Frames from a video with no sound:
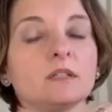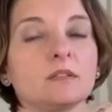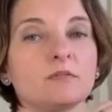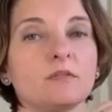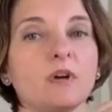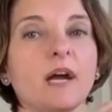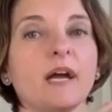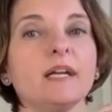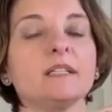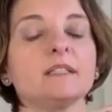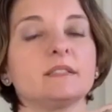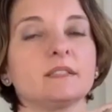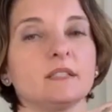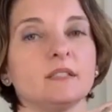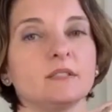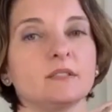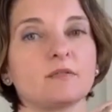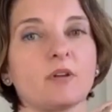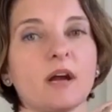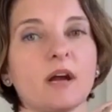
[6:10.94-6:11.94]
Right.
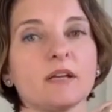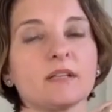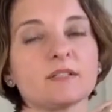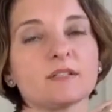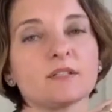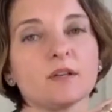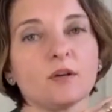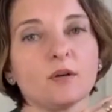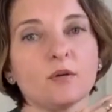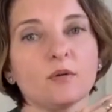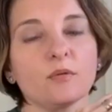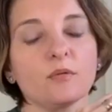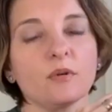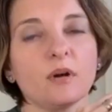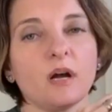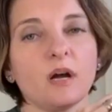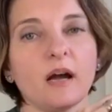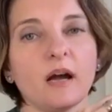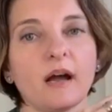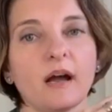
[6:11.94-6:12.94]
So
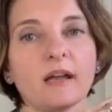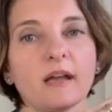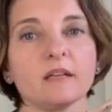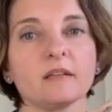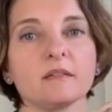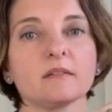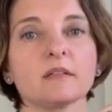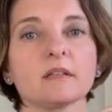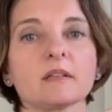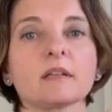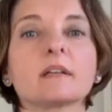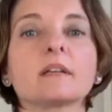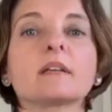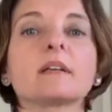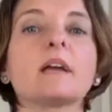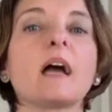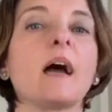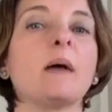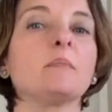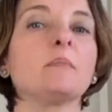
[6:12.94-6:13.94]

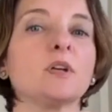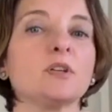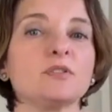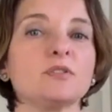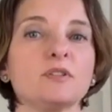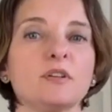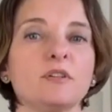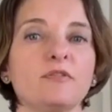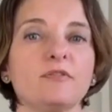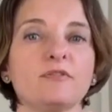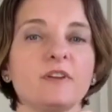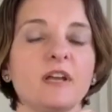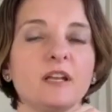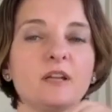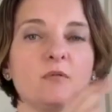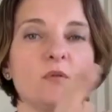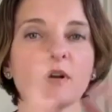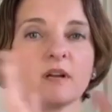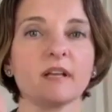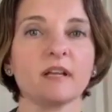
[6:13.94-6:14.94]
I'm not sure if
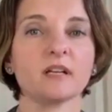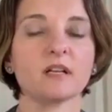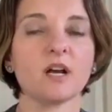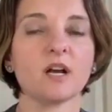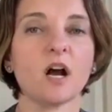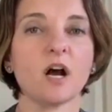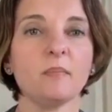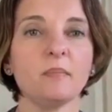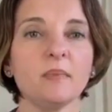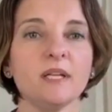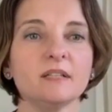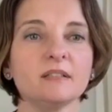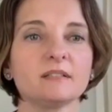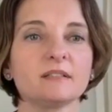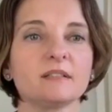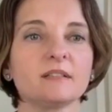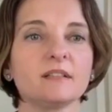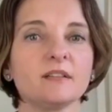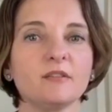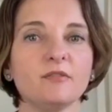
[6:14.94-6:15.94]
anyone can comment,
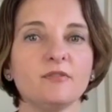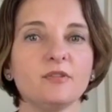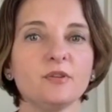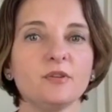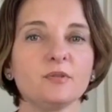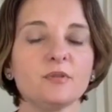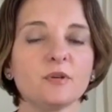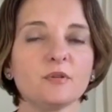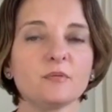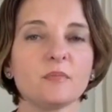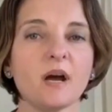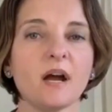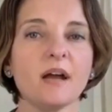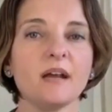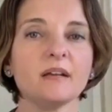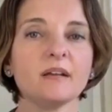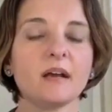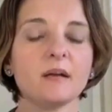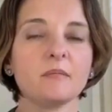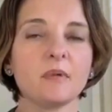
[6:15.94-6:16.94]
if you don't
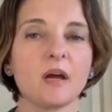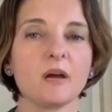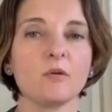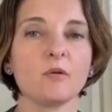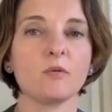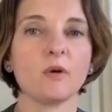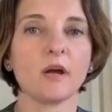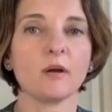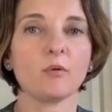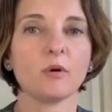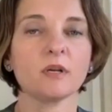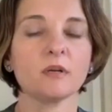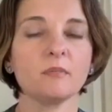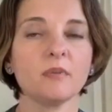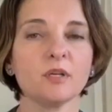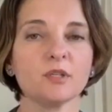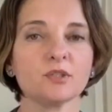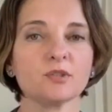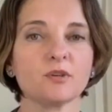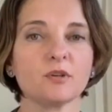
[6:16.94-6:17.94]
mind. I want to
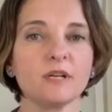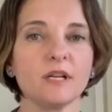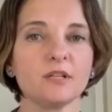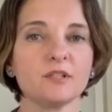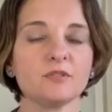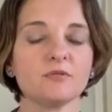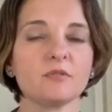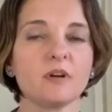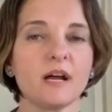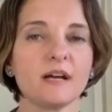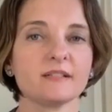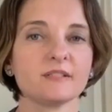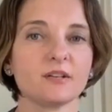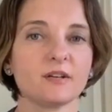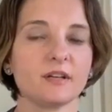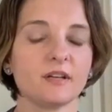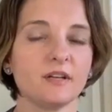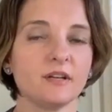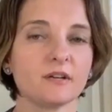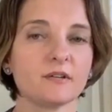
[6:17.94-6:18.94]
make sure that you guys
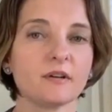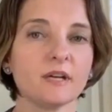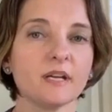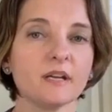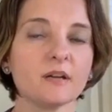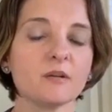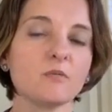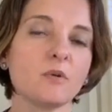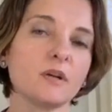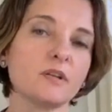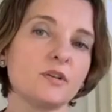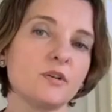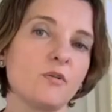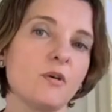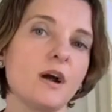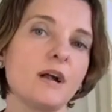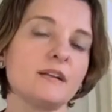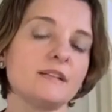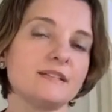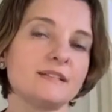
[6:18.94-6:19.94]
are hearing what
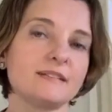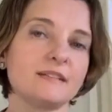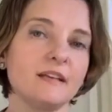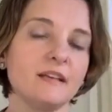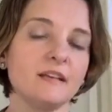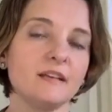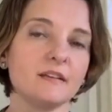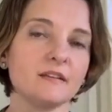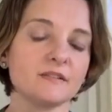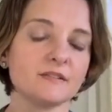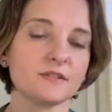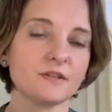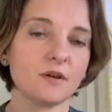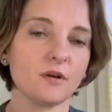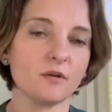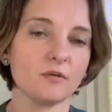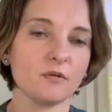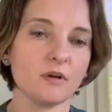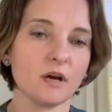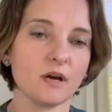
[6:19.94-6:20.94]
Yoana is saying.
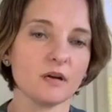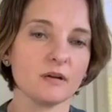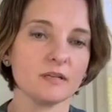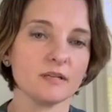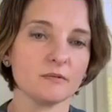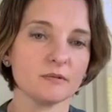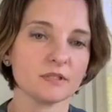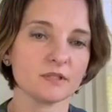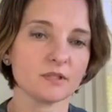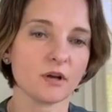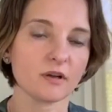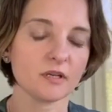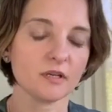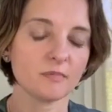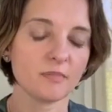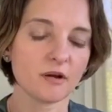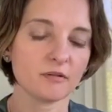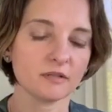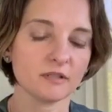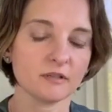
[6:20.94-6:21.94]
So he was talking
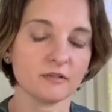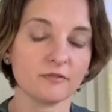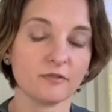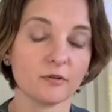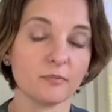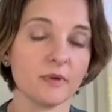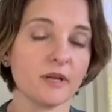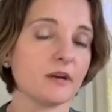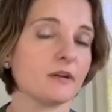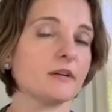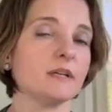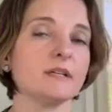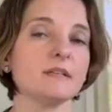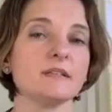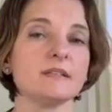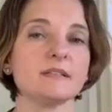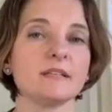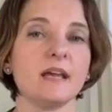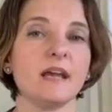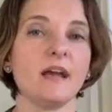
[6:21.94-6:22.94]
about the
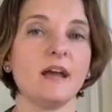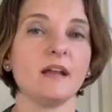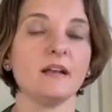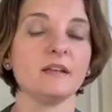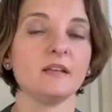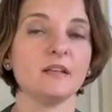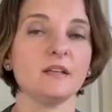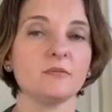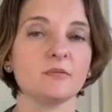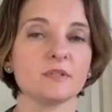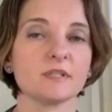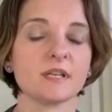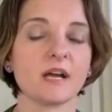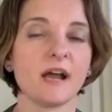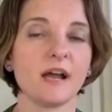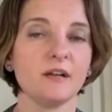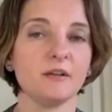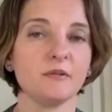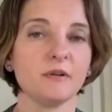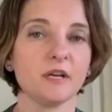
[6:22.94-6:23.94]
forbearance, and he was
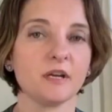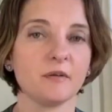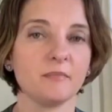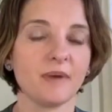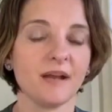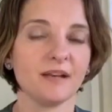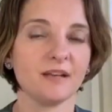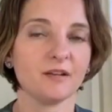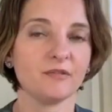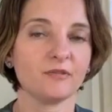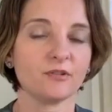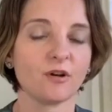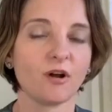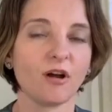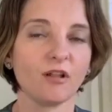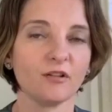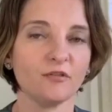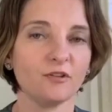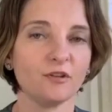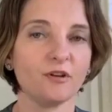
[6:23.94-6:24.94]
highly recommending for
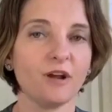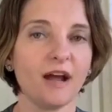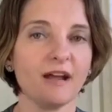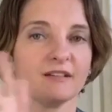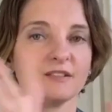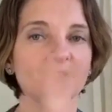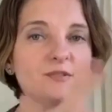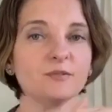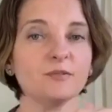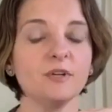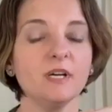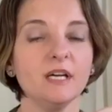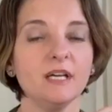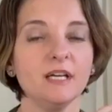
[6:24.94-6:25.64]
all of you guys to